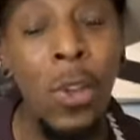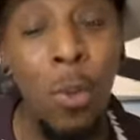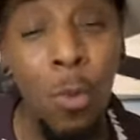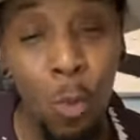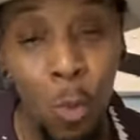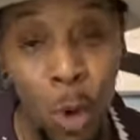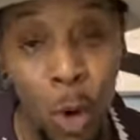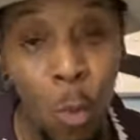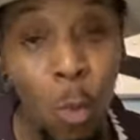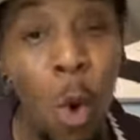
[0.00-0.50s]

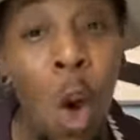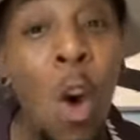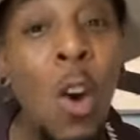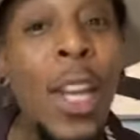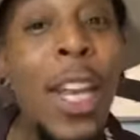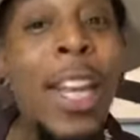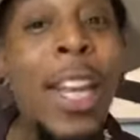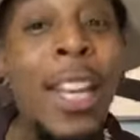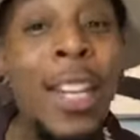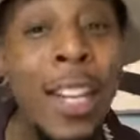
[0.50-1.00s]
So we're
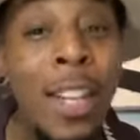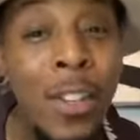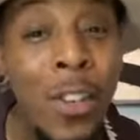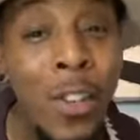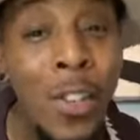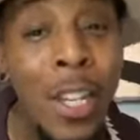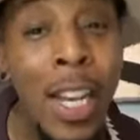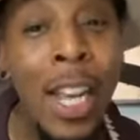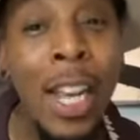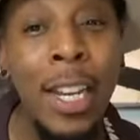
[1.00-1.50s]
walking in
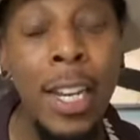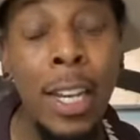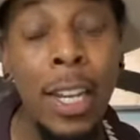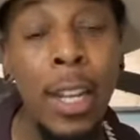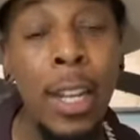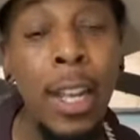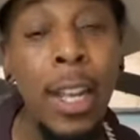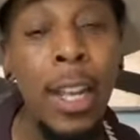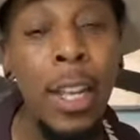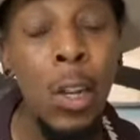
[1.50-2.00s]
understanding.